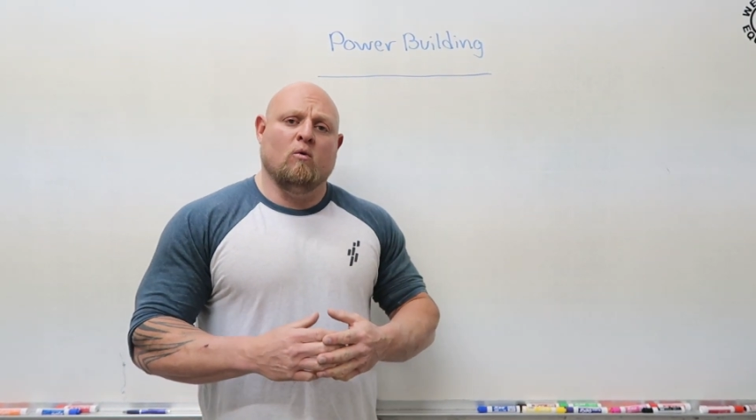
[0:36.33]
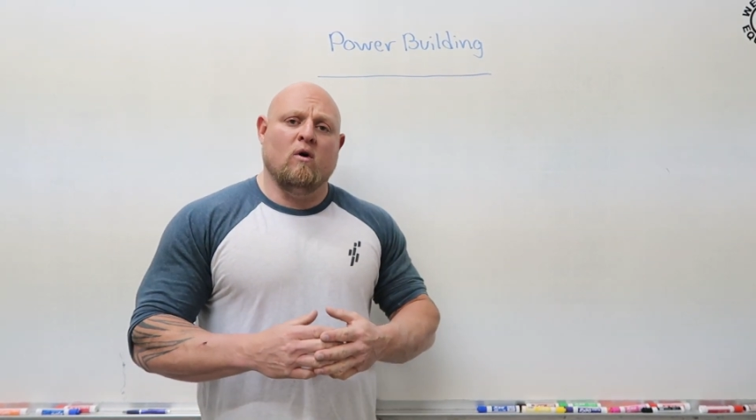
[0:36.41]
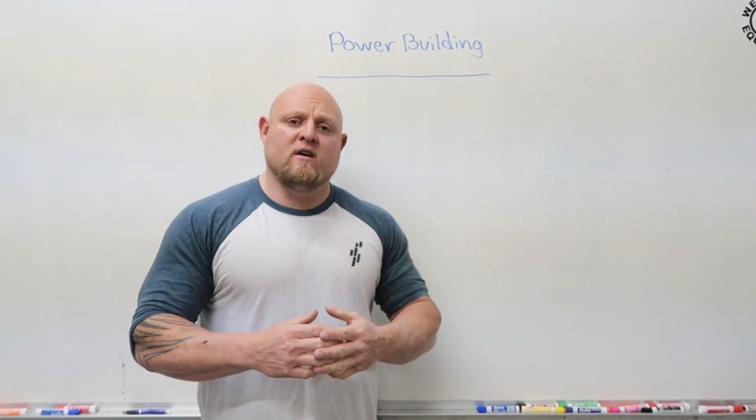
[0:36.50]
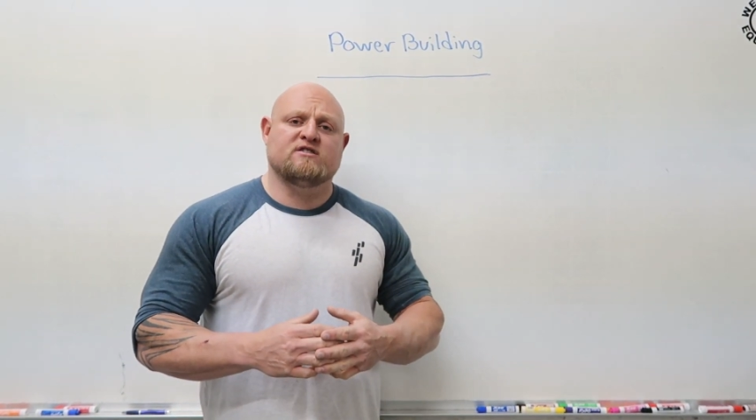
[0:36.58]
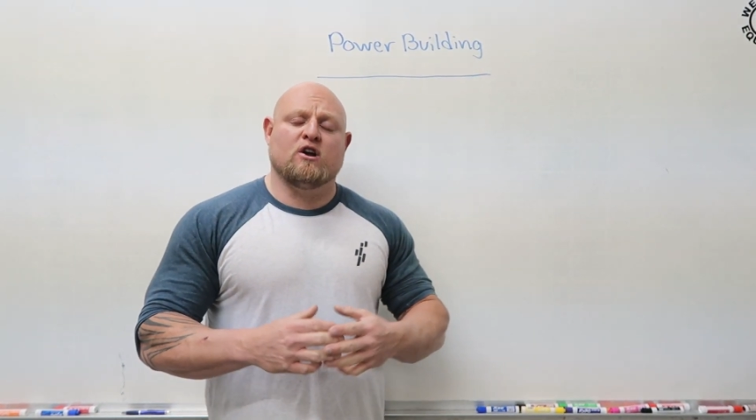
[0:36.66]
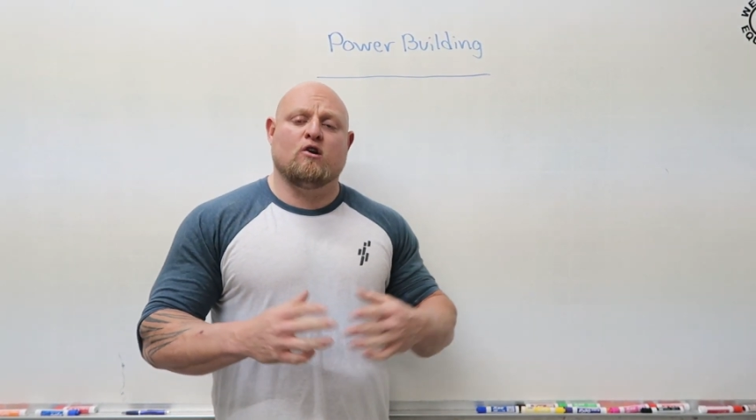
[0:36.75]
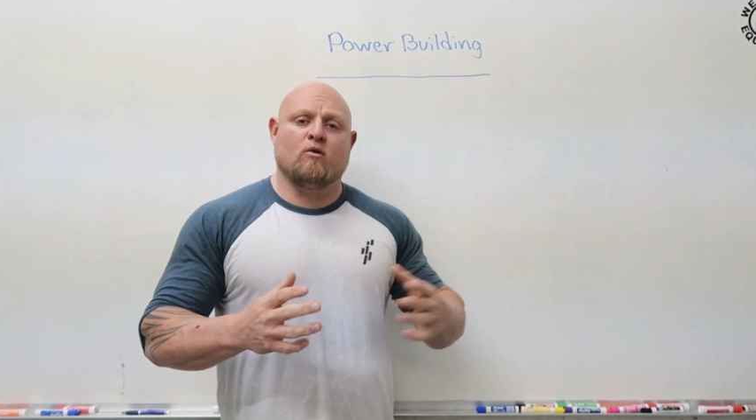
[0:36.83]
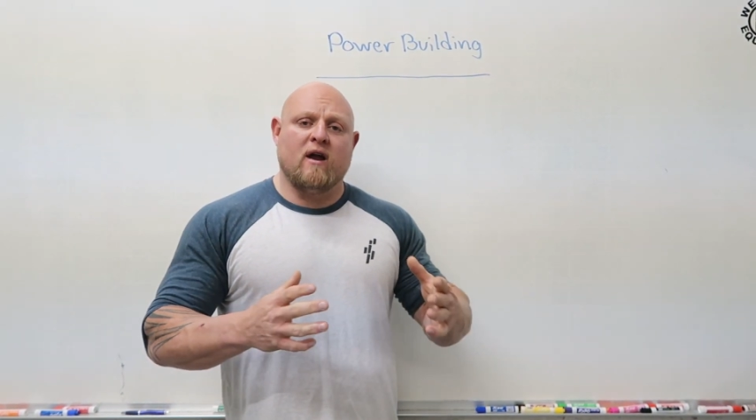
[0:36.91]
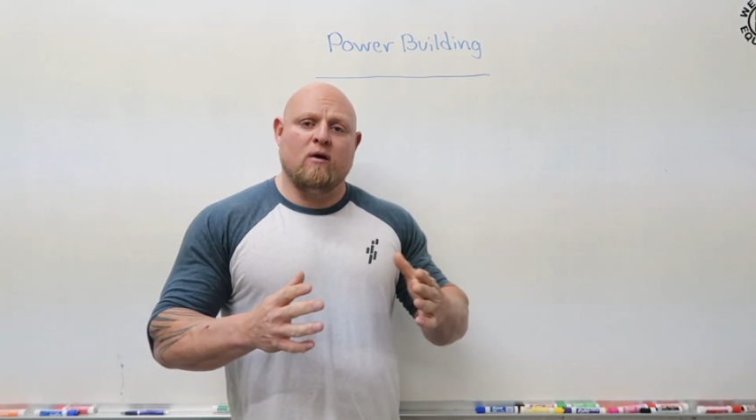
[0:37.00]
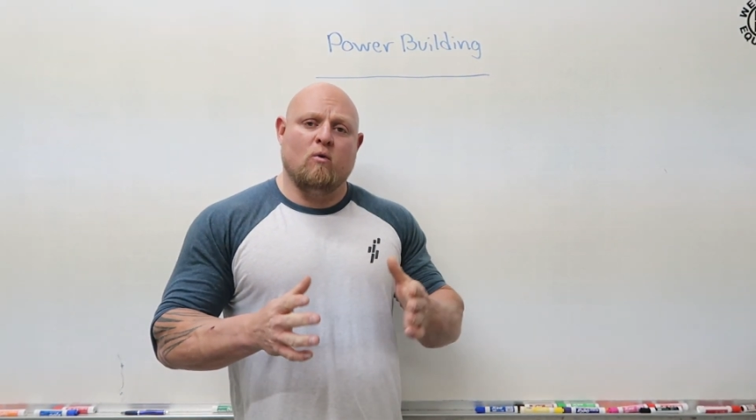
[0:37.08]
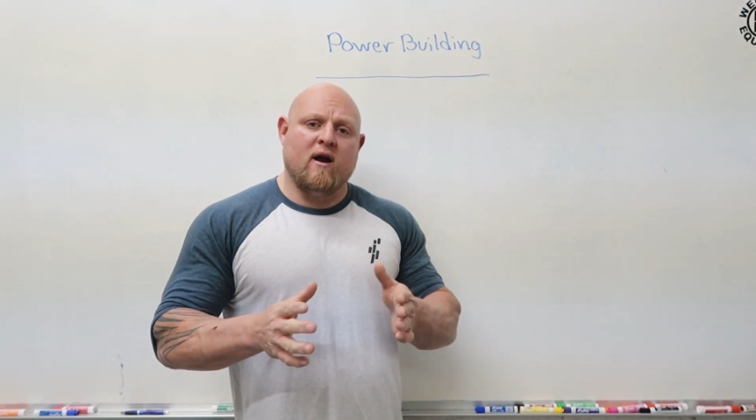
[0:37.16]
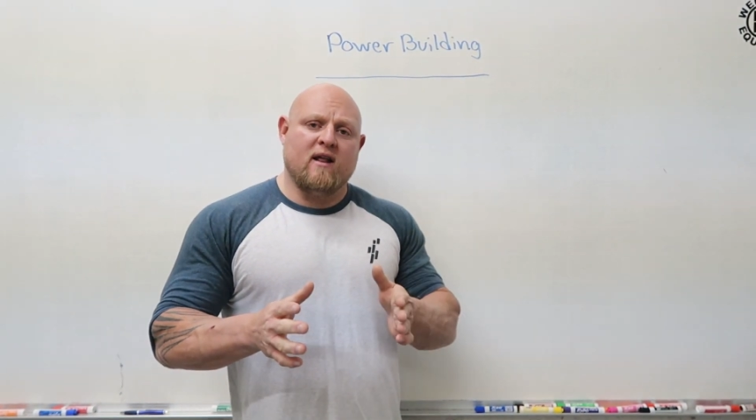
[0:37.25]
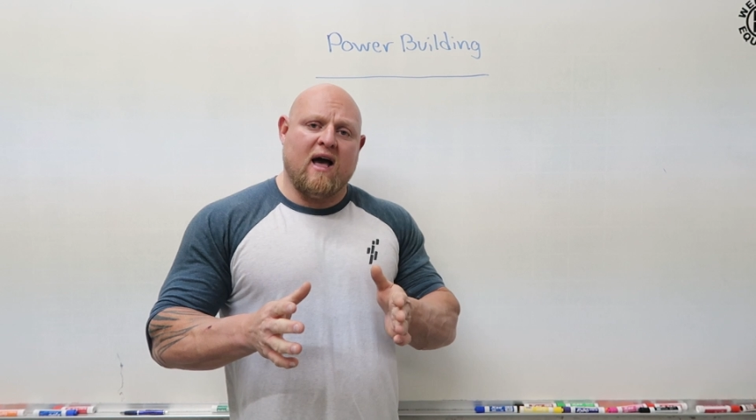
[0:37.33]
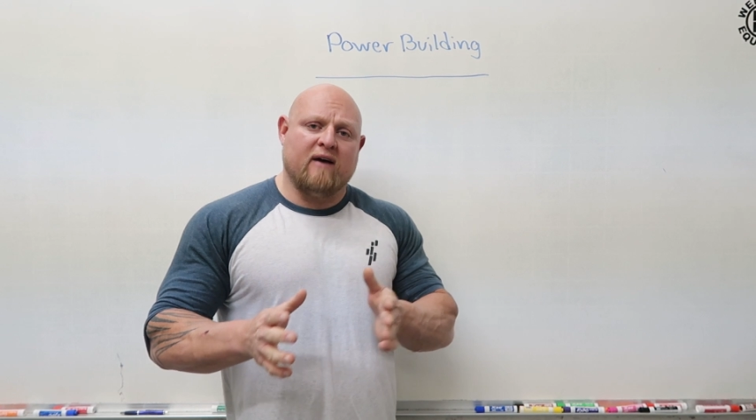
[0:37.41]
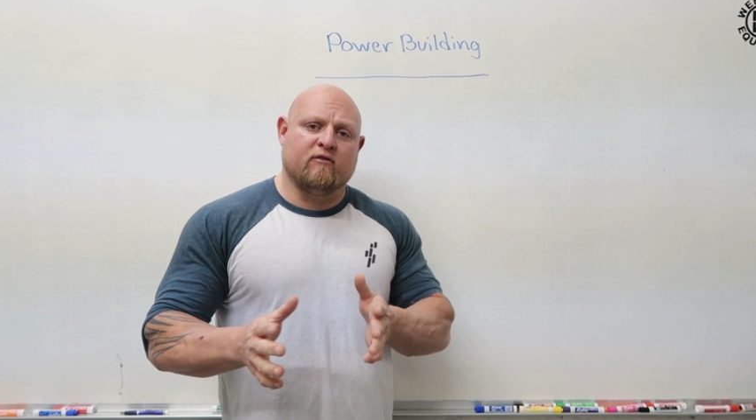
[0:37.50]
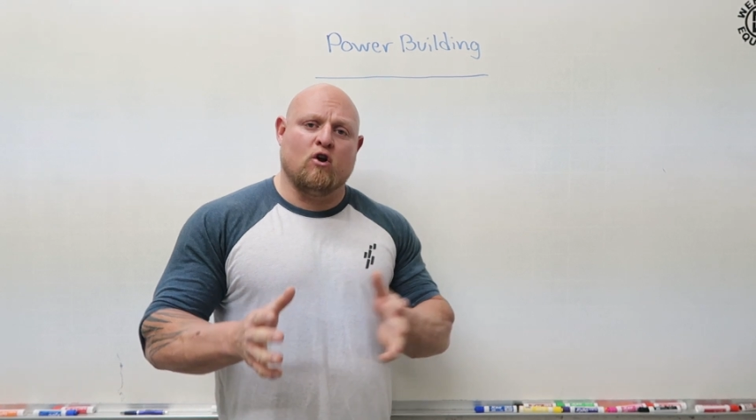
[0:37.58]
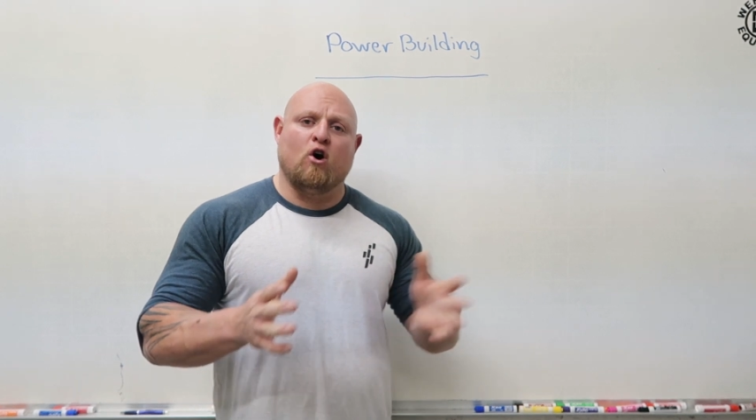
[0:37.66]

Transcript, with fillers: Well, it's a great way to have an